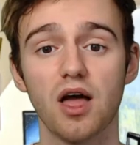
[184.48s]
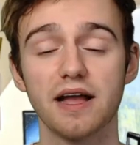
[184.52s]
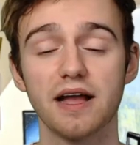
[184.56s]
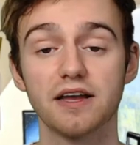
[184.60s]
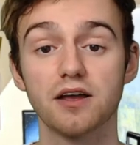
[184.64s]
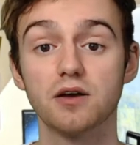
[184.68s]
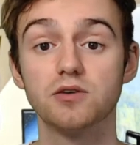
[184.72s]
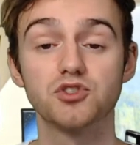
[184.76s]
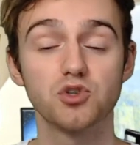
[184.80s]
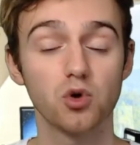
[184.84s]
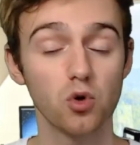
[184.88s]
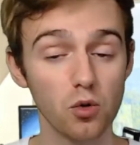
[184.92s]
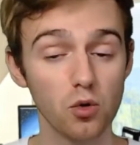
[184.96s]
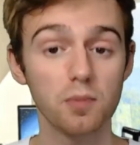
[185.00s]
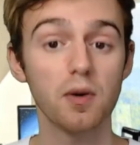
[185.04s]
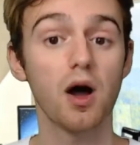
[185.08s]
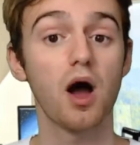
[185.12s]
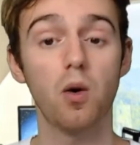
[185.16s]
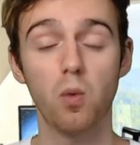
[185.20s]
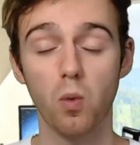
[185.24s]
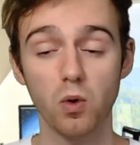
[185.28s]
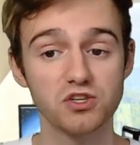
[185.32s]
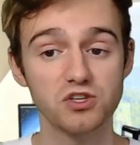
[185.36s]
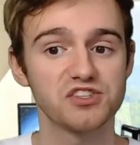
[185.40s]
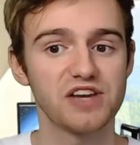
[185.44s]
goes, oh, I
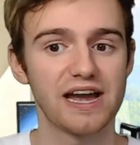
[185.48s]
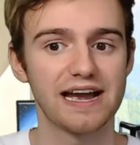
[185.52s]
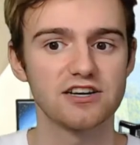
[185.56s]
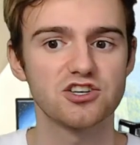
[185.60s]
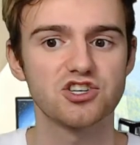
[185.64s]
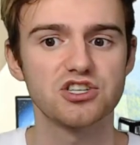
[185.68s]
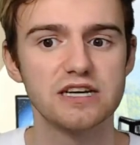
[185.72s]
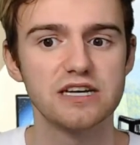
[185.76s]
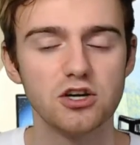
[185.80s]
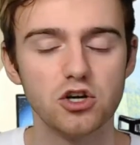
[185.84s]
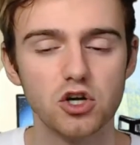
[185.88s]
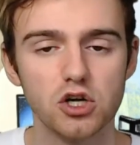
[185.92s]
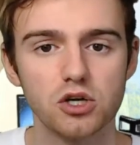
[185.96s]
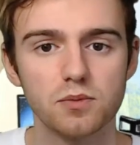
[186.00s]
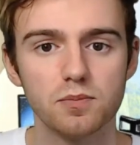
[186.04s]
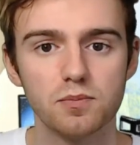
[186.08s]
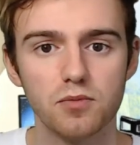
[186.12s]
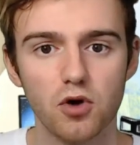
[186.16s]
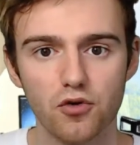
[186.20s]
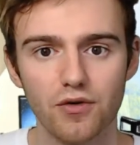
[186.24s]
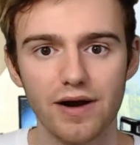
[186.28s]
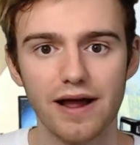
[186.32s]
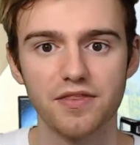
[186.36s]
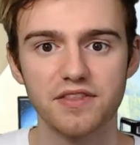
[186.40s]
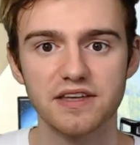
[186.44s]
want to actually look
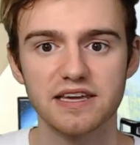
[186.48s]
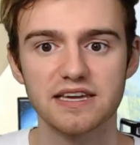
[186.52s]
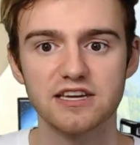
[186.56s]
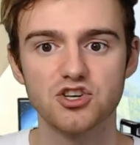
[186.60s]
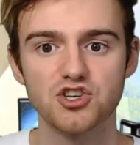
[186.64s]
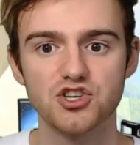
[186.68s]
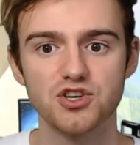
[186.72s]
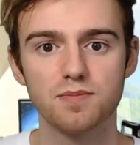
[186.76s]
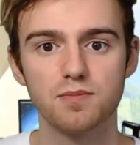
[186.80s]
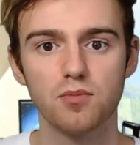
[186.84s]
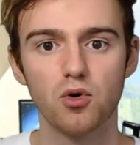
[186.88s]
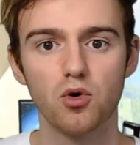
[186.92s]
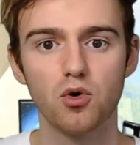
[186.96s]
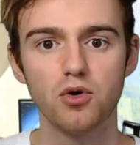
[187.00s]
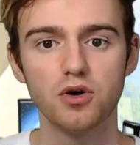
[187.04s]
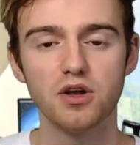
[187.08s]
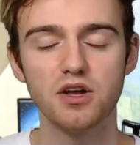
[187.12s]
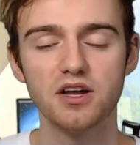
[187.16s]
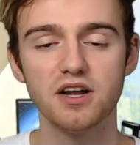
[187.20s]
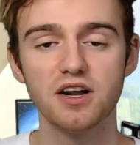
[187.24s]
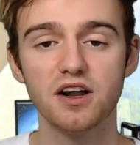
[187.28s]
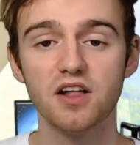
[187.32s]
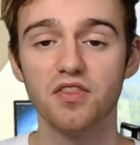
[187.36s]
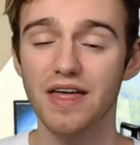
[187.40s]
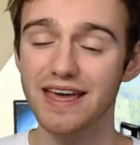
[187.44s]
around the kitchen more,
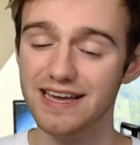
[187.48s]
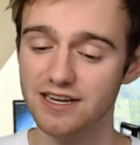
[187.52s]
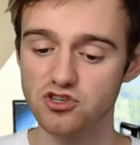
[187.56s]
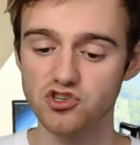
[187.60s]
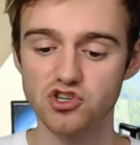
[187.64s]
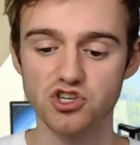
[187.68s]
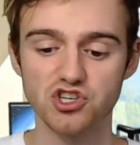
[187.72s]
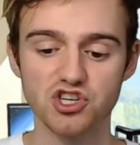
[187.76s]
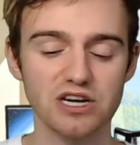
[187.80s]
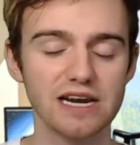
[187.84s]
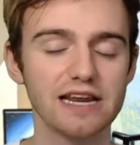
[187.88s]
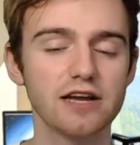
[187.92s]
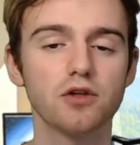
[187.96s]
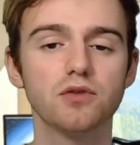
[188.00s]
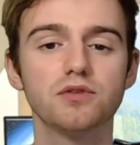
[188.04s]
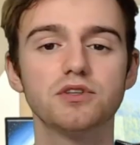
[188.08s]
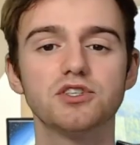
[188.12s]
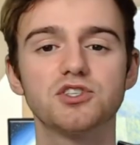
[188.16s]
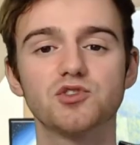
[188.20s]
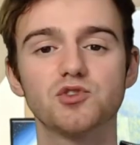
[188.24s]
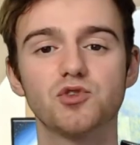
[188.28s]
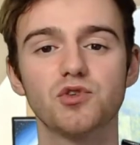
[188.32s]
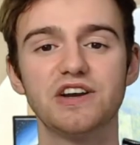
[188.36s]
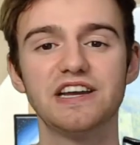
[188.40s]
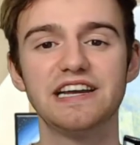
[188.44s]
they can just click on the
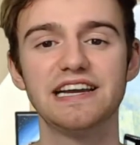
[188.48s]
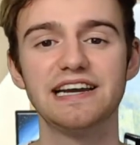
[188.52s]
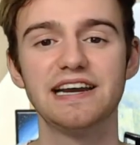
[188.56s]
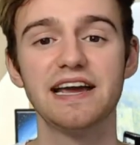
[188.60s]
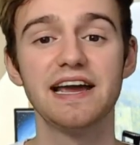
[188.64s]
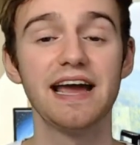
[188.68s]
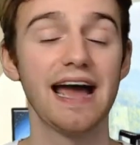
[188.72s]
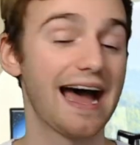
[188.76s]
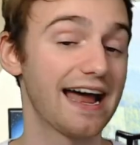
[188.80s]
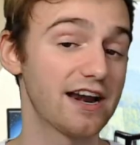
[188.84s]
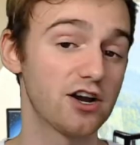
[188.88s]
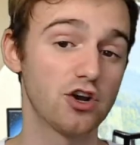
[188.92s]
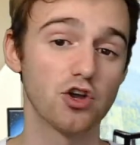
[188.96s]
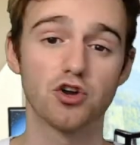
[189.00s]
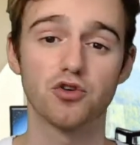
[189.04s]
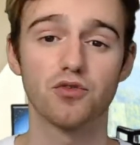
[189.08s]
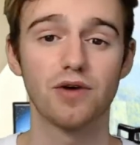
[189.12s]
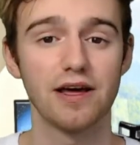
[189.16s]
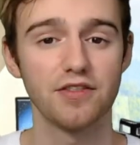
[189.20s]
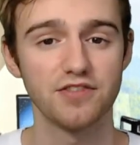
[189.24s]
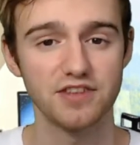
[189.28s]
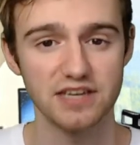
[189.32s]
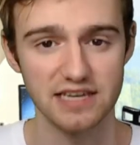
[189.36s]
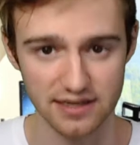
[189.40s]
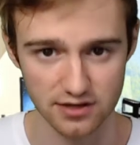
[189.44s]
screen and look around
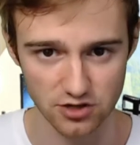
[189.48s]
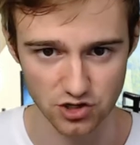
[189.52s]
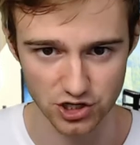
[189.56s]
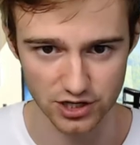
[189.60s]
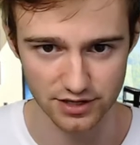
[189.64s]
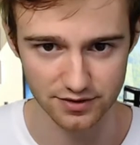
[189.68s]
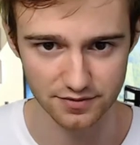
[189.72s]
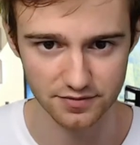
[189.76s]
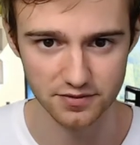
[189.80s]
the kitchen.